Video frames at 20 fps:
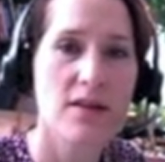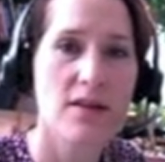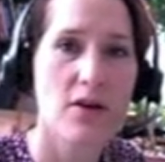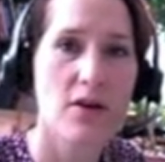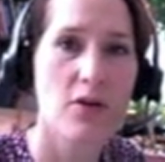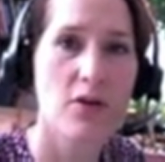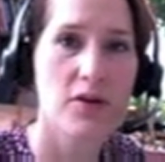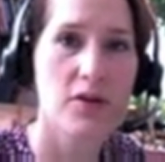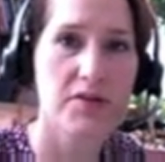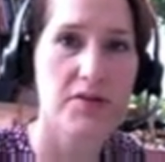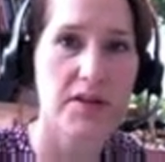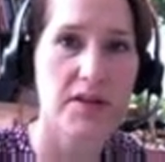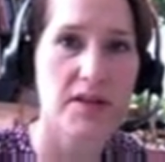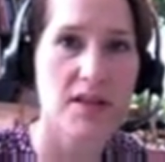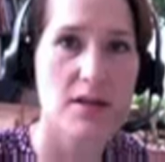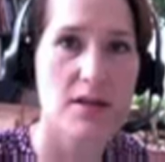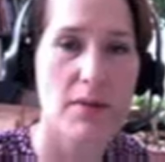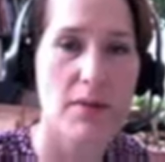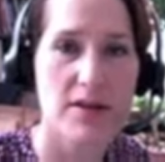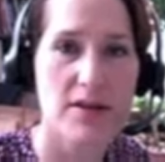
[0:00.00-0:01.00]
the course this
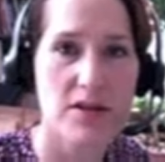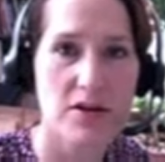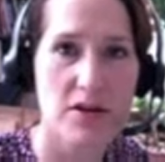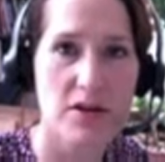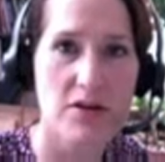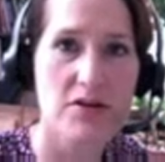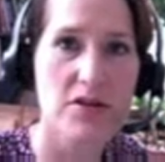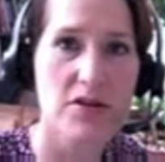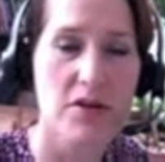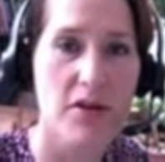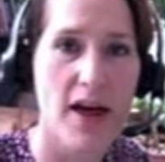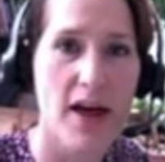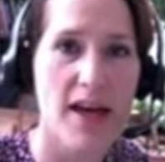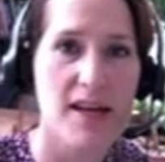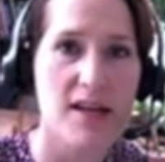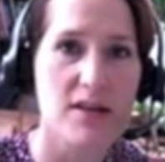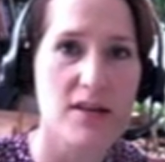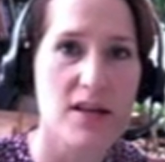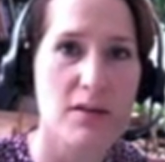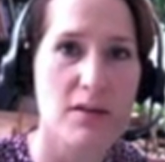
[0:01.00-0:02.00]
semester so
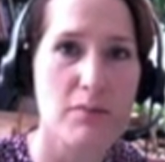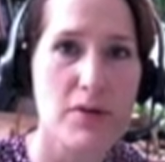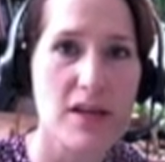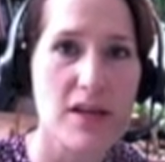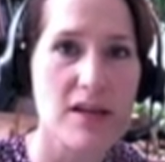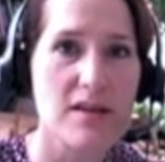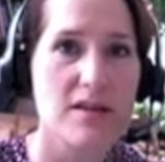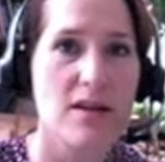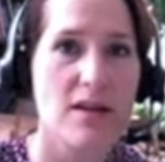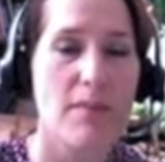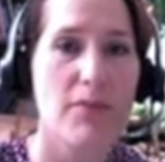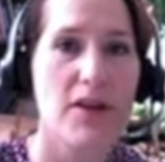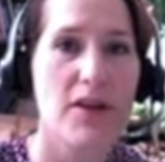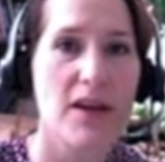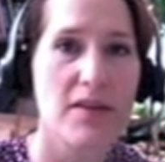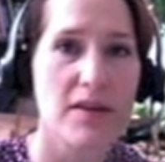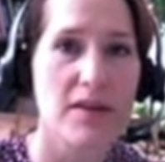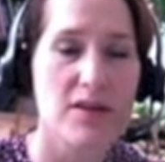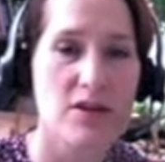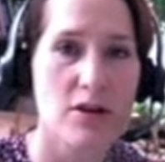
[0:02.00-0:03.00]
that it can be
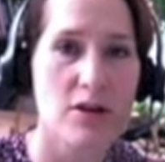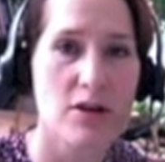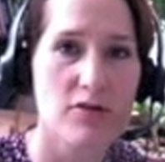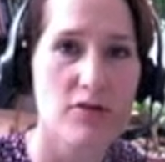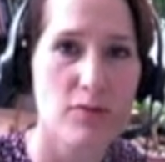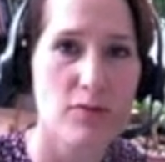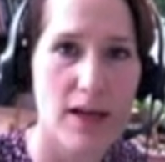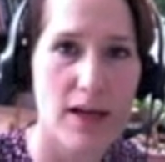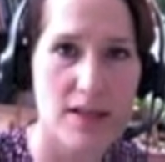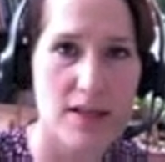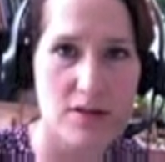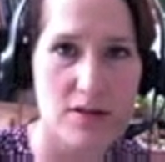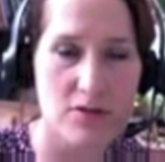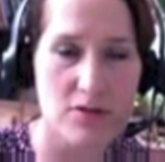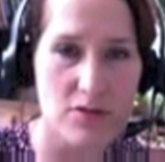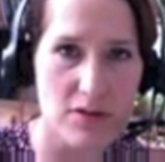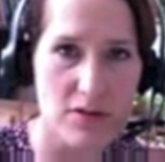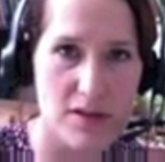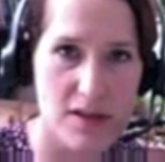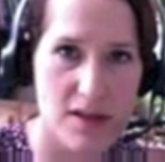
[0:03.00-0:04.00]
something that serves my
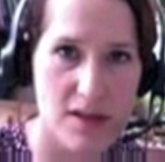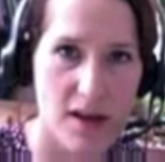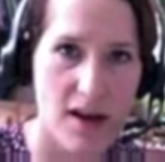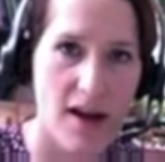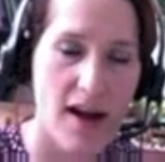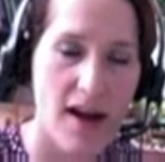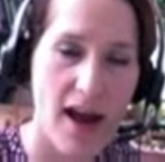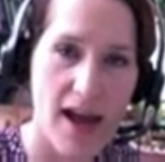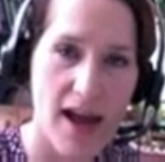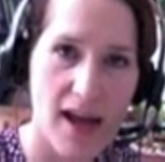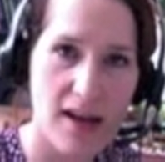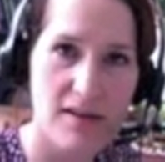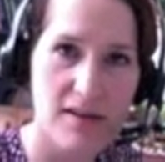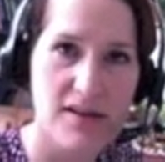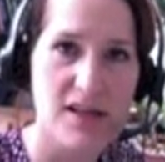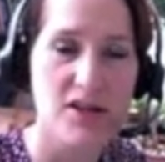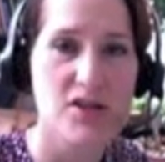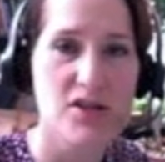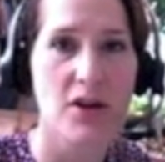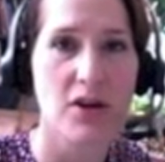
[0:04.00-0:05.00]
students and
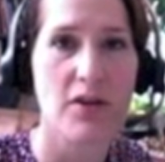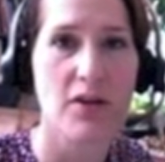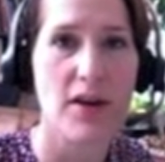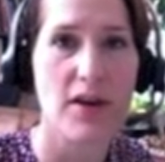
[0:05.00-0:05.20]
in turn